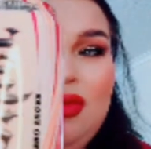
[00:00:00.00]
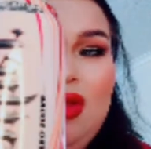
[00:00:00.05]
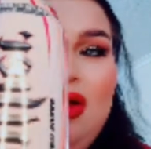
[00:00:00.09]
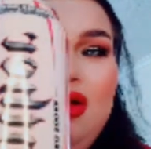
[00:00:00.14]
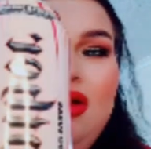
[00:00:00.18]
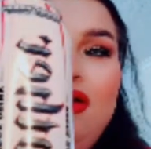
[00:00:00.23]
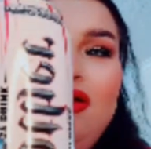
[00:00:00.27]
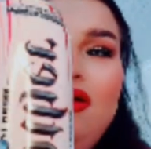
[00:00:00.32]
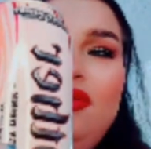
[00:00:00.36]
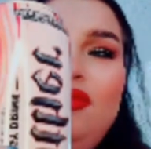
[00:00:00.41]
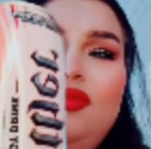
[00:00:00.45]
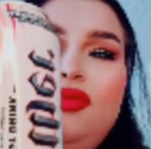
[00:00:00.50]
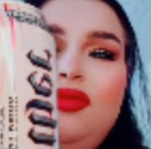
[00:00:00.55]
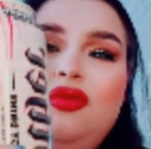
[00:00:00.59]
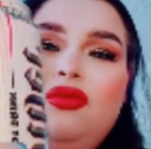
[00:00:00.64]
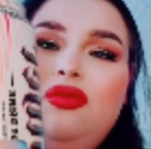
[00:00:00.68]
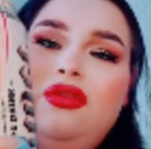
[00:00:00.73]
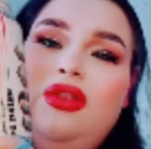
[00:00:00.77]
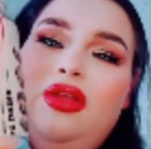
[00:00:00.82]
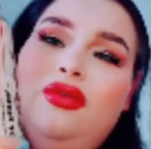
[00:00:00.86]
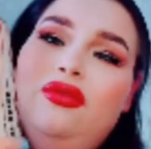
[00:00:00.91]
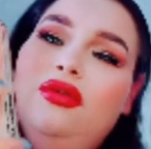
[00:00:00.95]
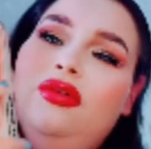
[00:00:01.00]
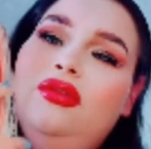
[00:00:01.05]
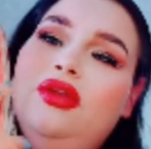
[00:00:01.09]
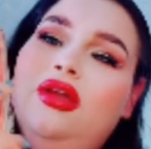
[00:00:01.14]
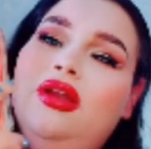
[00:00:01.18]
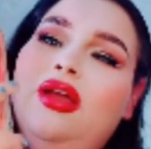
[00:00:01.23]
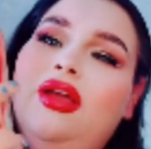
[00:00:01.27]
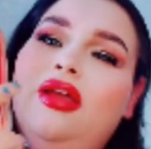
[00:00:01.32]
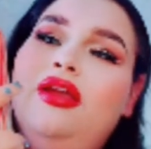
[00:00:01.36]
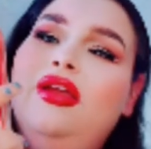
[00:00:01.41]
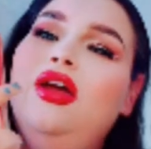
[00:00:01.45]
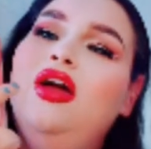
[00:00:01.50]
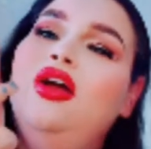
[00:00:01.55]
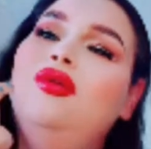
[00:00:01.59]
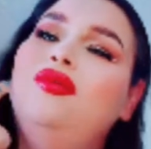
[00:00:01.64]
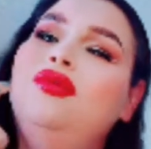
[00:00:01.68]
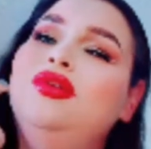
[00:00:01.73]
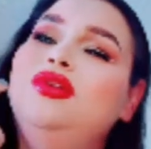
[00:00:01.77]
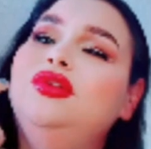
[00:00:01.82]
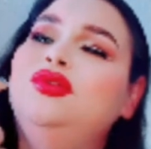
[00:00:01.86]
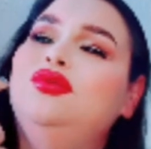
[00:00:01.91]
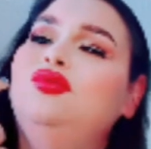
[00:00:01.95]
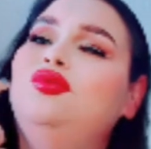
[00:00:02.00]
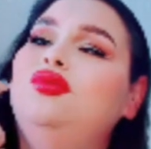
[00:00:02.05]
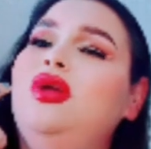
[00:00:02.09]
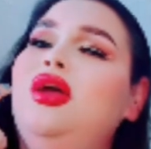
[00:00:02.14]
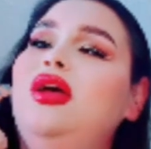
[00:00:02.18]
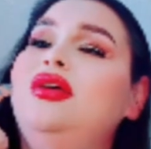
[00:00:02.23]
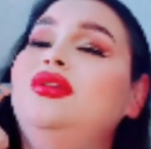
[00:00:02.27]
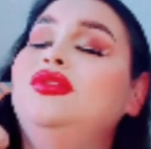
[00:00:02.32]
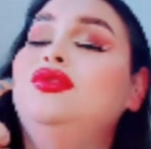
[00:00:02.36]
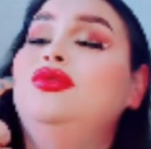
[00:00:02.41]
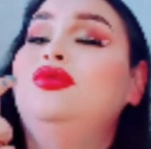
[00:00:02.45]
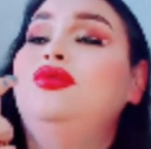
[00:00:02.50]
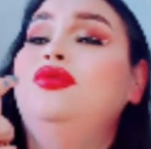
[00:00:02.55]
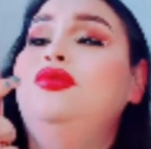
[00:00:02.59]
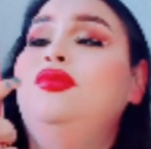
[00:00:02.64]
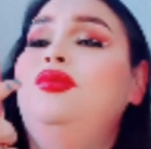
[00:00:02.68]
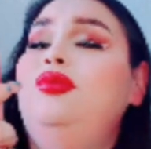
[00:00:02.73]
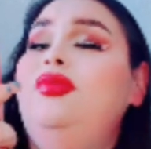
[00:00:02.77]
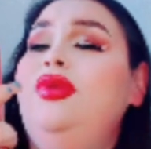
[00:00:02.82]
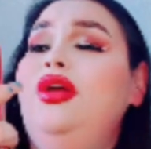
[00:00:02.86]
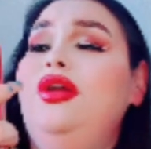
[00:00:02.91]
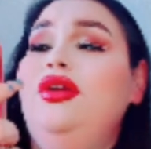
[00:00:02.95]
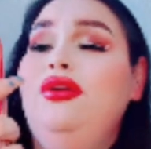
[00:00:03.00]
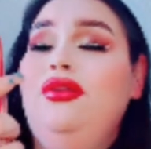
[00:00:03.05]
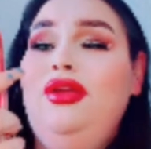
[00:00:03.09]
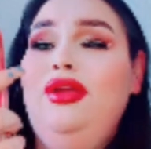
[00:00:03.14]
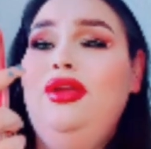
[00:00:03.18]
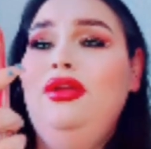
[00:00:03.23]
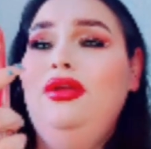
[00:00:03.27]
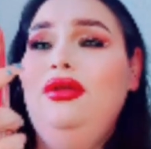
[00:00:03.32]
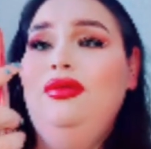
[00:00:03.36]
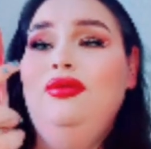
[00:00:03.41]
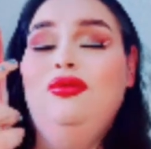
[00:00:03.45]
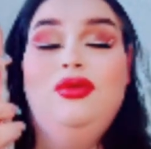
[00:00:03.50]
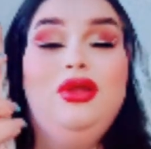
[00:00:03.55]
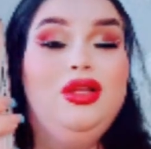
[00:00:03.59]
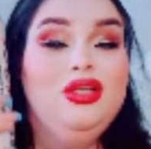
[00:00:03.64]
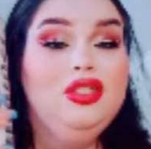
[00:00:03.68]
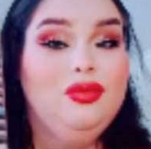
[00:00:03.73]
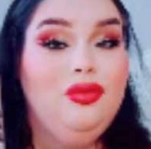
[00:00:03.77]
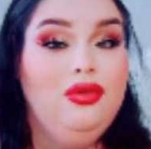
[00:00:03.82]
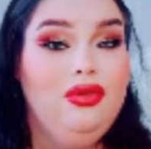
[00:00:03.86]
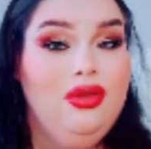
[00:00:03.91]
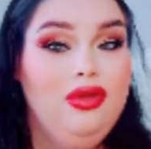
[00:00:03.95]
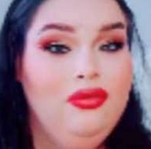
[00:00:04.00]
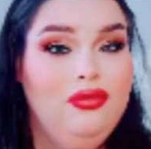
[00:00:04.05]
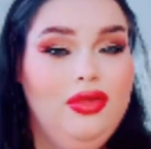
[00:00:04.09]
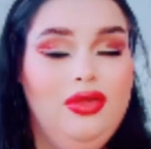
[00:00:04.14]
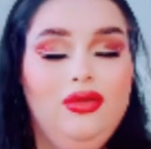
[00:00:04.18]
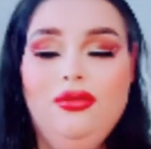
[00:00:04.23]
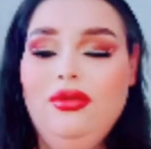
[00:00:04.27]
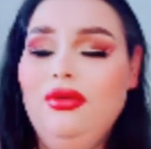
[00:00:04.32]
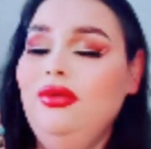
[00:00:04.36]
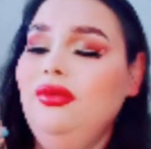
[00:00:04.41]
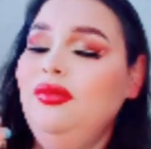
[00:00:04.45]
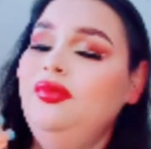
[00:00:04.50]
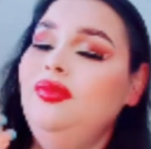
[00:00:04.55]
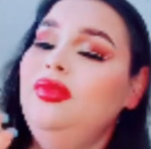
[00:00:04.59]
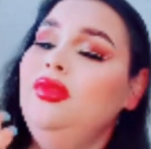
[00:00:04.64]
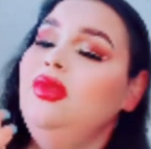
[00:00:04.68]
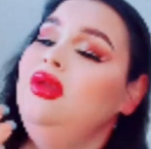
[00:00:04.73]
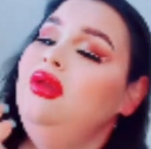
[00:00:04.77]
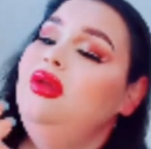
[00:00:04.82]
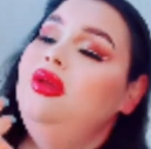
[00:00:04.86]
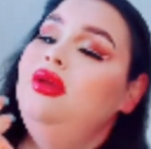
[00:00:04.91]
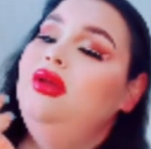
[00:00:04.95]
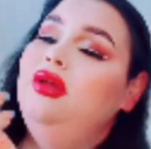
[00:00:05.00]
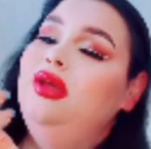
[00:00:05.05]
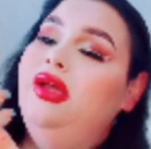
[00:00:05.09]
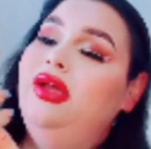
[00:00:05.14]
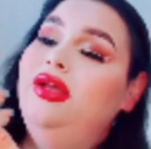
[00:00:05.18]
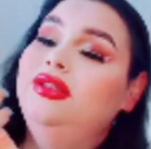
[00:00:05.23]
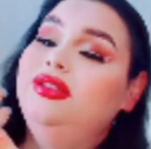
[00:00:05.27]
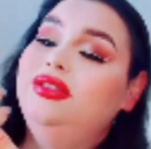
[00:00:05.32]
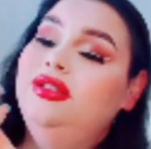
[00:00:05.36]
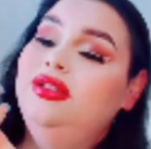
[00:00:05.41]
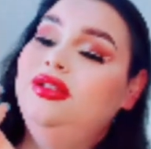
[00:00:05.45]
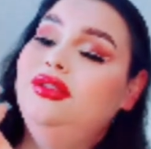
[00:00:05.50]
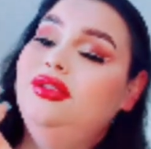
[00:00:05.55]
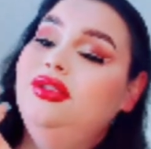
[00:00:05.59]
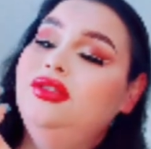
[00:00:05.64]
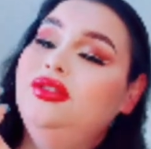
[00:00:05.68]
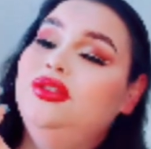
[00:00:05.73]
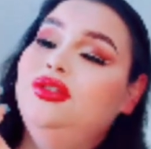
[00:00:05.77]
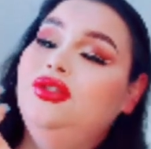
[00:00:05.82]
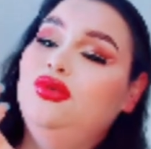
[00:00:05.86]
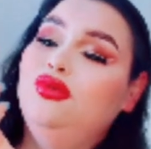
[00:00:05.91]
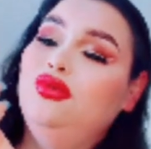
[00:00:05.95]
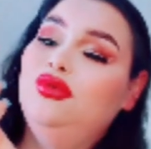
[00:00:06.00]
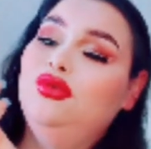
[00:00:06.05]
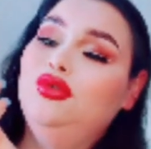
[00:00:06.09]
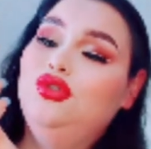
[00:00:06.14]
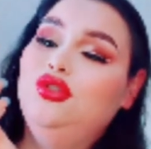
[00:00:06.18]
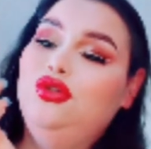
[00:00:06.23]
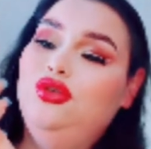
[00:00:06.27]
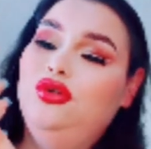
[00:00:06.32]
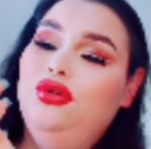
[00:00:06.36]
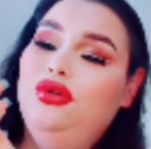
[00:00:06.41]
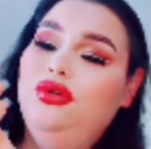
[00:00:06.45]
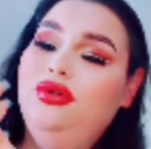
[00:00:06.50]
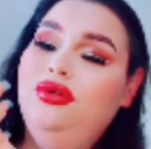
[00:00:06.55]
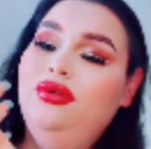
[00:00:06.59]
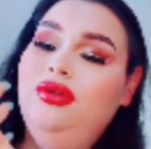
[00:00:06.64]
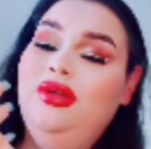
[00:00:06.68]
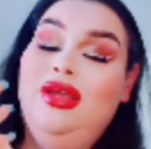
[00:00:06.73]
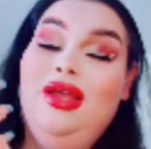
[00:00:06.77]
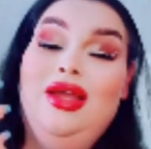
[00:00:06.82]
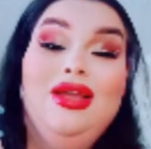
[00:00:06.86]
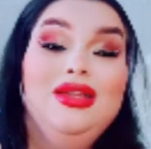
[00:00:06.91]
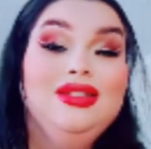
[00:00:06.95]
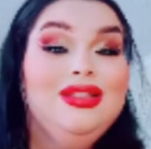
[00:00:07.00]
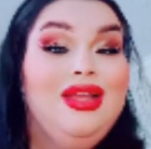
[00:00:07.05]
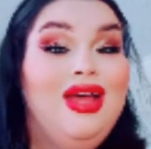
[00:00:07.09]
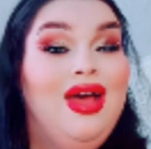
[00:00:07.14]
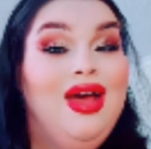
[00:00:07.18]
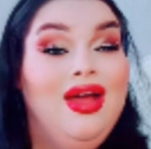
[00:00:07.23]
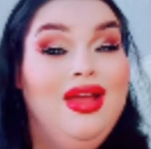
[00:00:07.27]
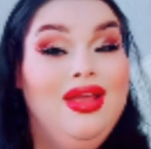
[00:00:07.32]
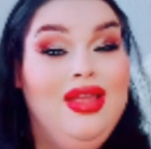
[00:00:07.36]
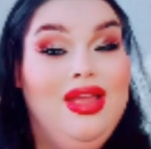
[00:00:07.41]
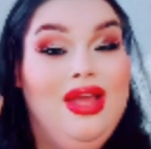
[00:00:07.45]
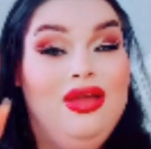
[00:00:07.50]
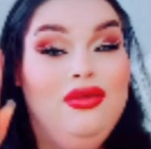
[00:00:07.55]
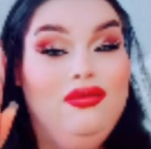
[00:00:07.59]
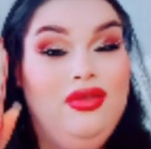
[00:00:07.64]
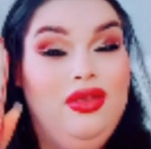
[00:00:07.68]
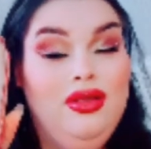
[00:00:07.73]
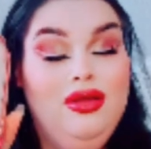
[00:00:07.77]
The flavor that I got was raspberry flavor. It says it's zero sugar. It has a high caffeine